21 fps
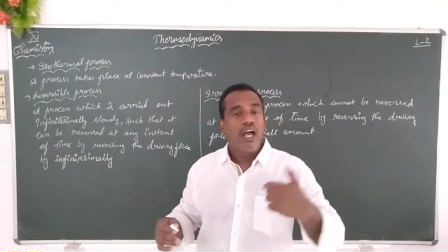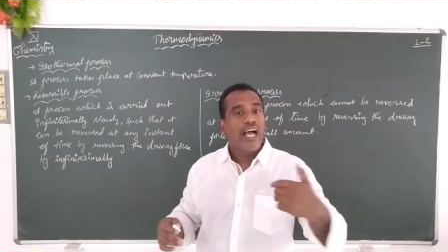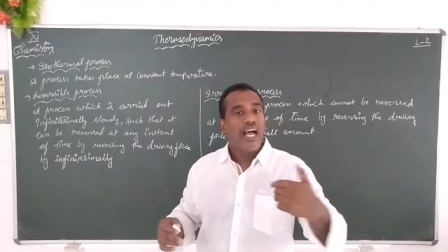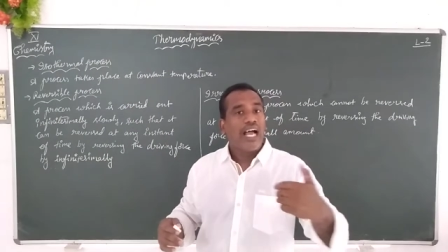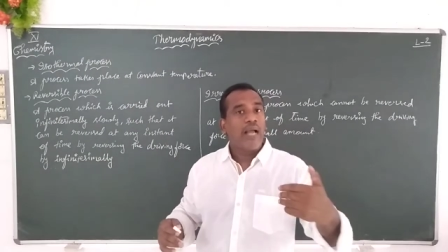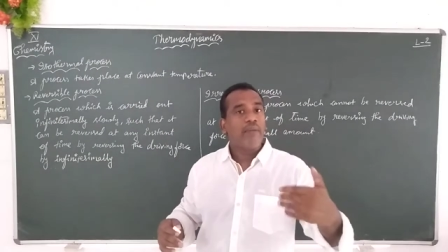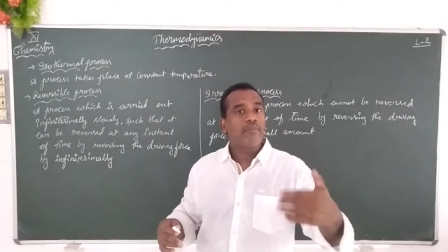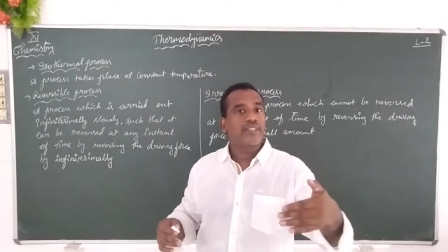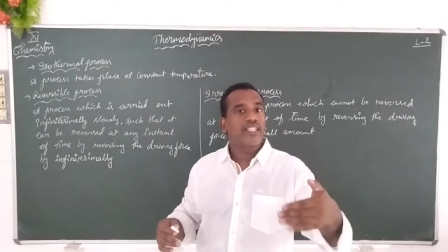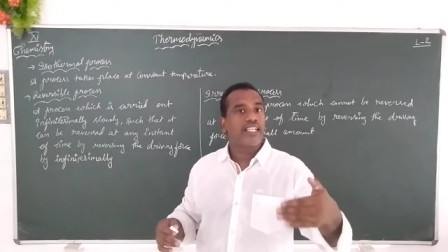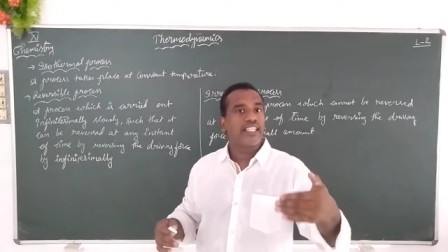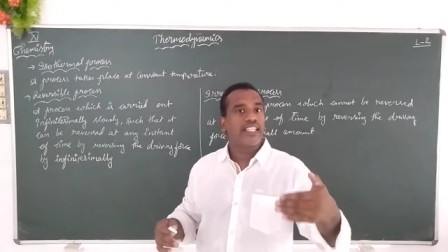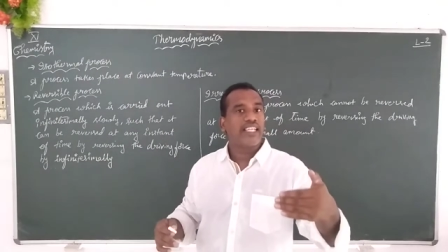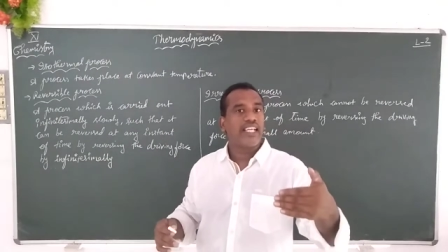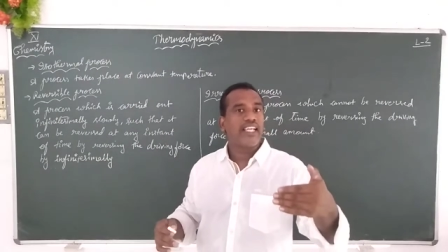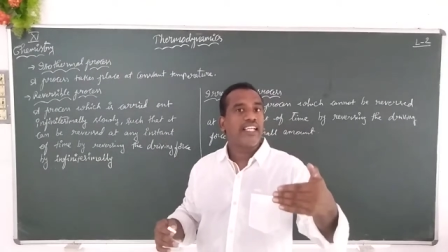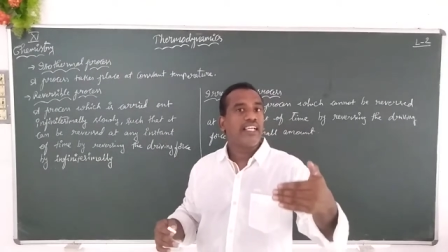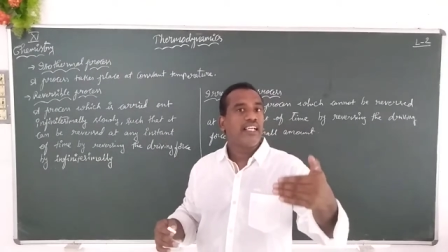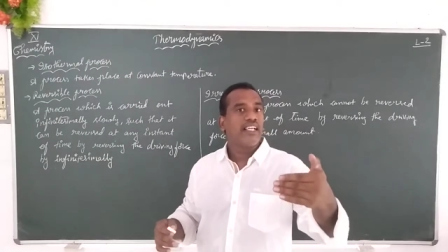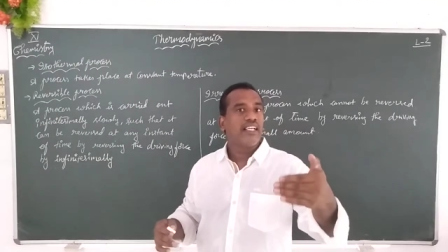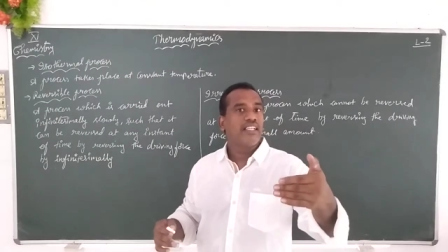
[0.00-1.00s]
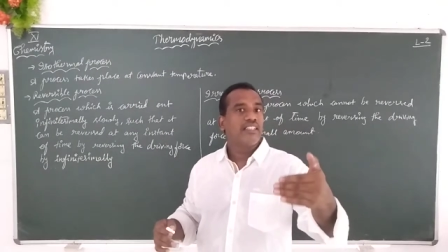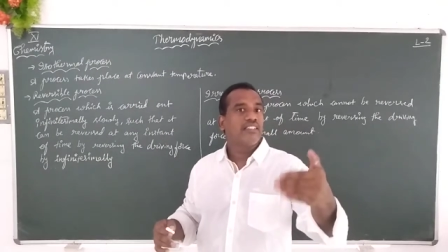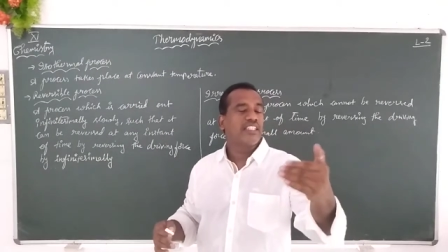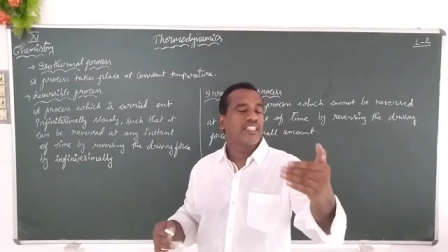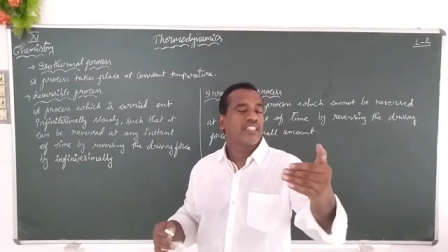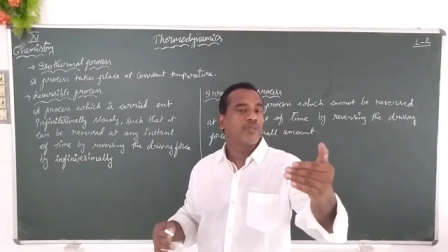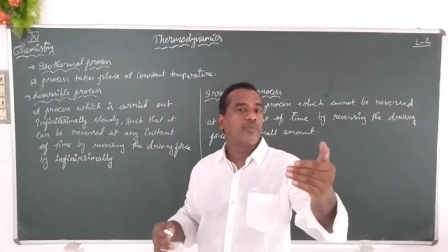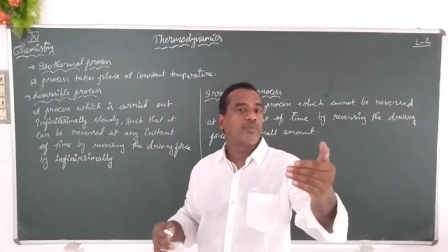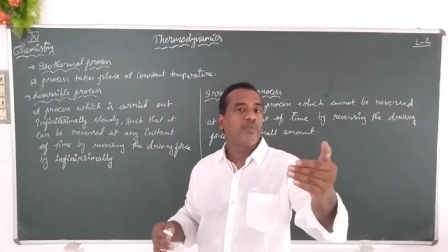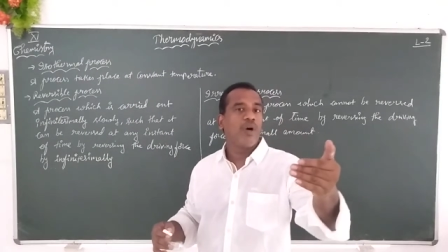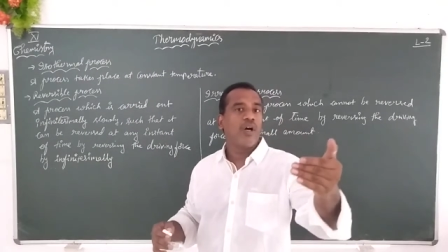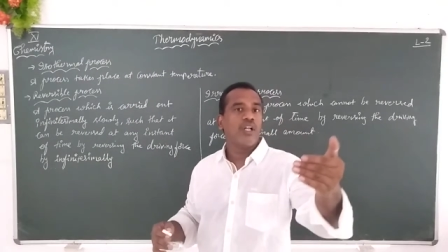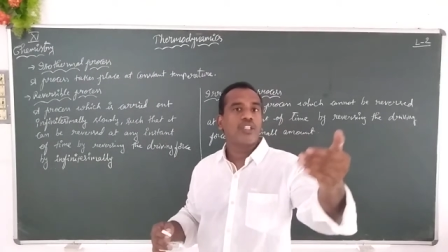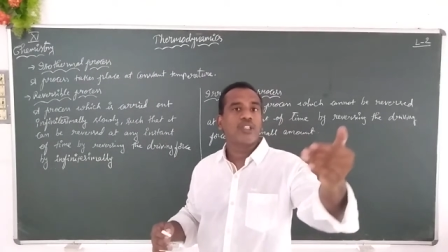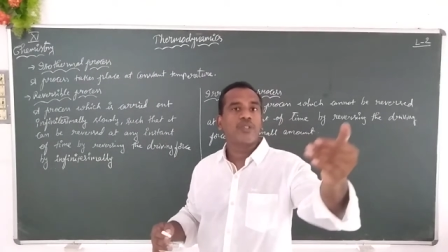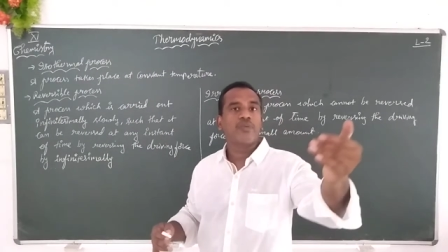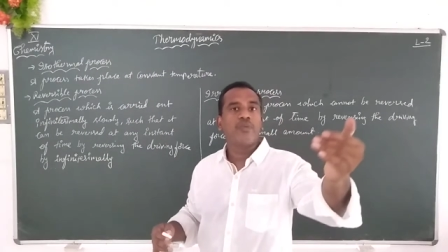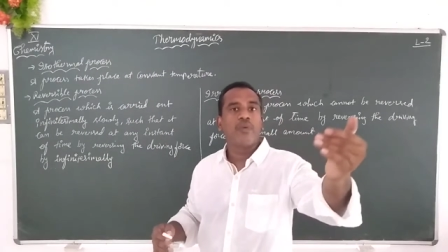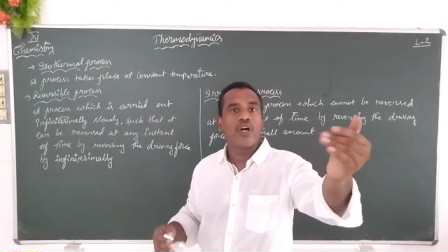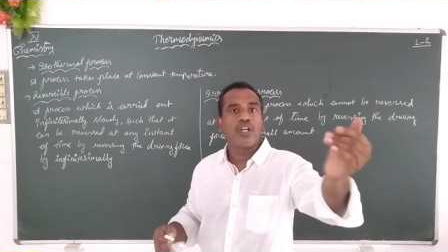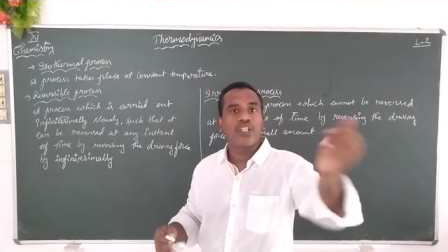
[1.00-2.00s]
I am taking the
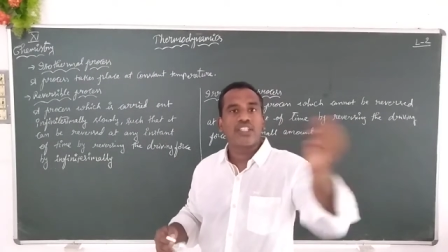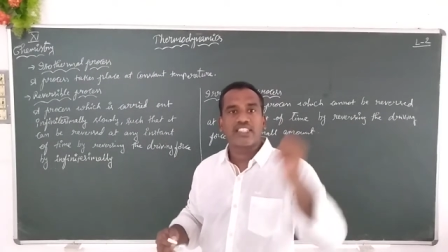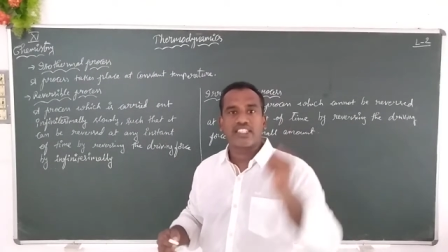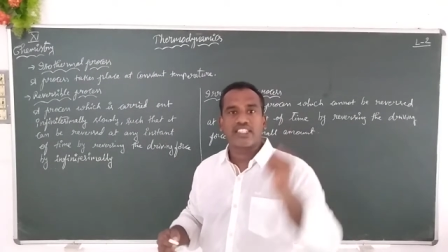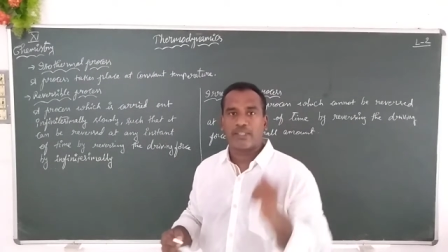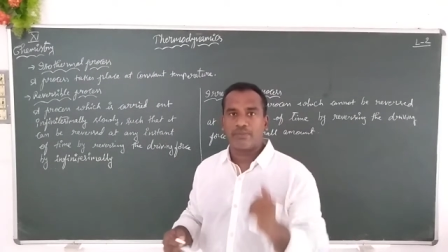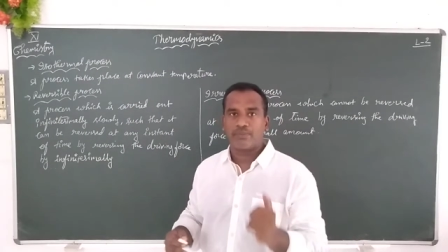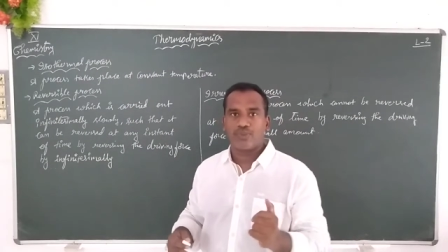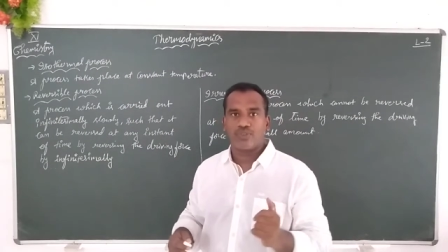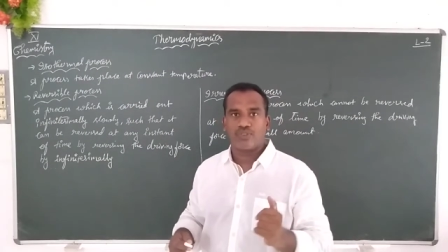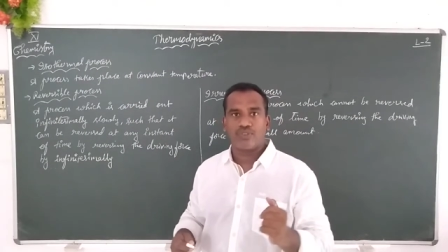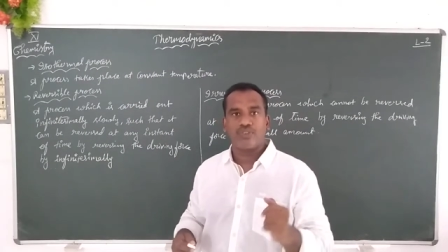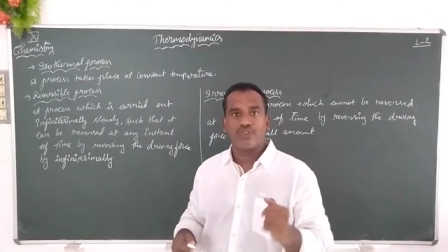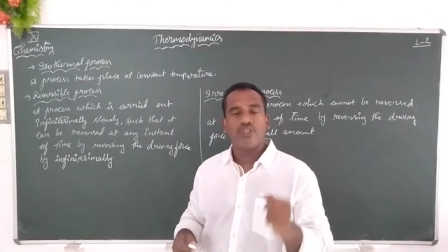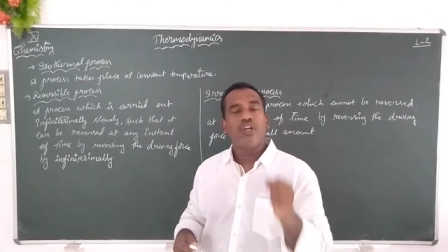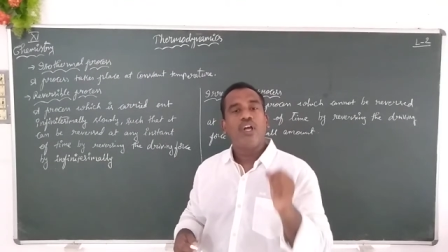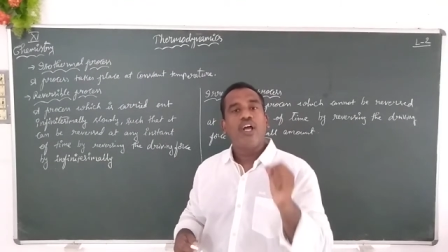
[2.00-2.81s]
small steps.